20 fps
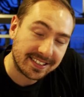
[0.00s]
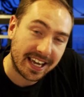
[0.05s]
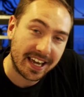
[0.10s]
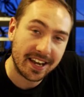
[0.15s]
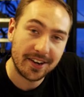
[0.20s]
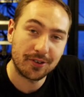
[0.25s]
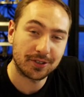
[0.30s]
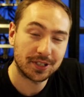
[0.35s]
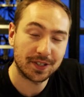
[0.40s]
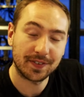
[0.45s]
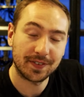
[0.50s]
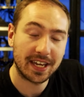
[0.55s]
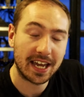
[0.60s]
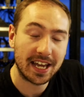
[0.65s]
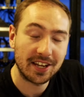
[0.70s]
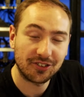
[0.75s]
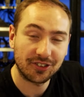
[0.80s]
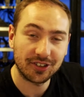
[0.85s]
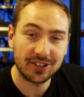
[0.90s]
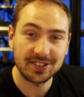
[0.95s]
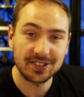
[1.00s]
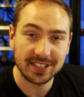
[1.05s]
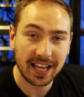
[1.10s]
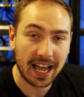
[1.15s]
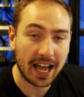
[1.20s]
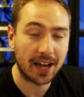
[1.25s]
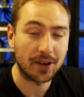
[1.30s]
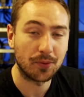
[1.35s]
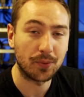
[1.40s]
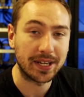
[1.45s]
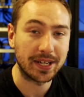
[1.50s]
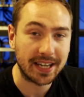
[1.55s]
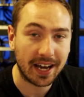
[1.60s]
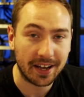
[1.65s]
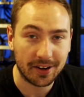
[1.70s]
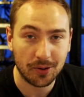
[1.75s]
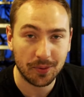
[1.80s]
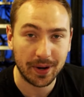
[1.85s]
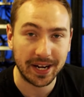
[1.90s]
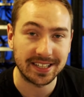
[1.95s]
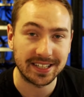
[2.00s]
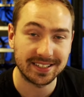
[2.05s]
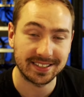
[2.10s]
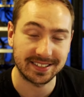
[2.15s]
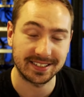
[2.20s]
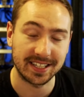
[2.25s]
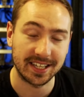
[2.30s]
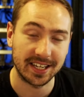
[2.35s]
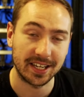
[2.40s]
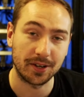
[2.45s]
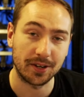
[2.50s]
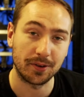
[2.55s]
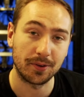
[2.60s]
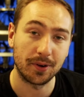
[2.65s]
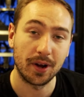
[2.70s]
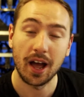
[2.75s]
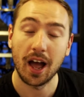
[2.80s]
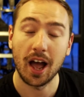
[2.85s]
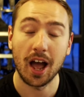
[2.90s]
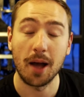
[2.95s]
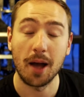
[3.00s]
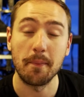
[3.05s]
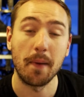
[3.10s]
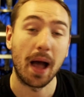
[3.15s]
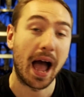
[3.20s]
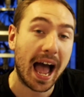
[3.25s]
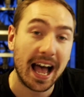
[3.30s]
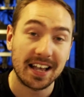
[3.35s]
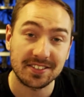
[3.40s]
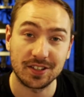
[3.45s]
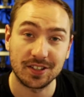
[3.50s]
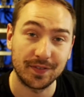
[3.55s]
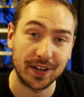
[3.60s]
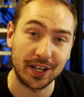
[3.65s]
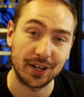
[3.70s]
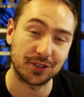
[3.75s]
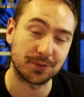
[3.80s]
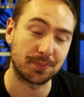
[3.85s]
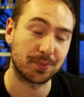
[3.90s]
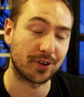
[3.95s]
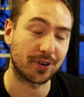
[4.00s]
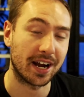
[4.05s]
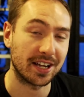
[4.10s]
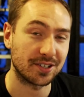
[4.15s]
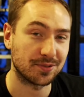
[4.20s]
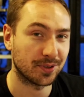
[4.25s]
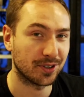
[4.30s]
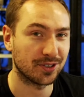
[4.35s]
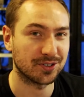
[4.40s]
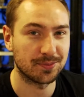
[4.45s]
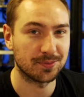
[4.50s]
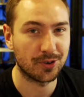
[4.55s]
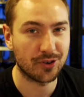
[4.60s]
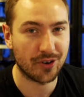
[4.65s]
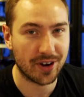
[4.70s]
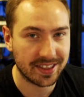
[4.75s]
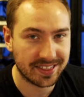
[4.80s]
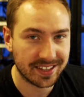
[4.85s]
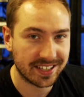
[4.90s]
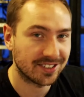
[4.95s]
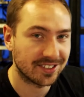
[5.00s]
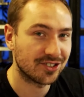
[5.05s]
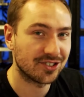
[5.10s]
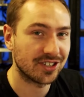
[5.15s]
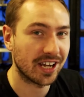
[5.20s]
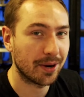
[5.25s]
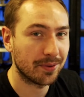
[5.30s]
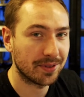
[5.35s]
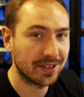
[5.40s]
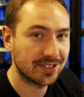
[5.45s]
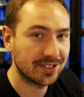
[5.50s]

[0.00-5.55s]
get notifications, and we cannot wait to see you as the videos progress. We've got some great things to share with you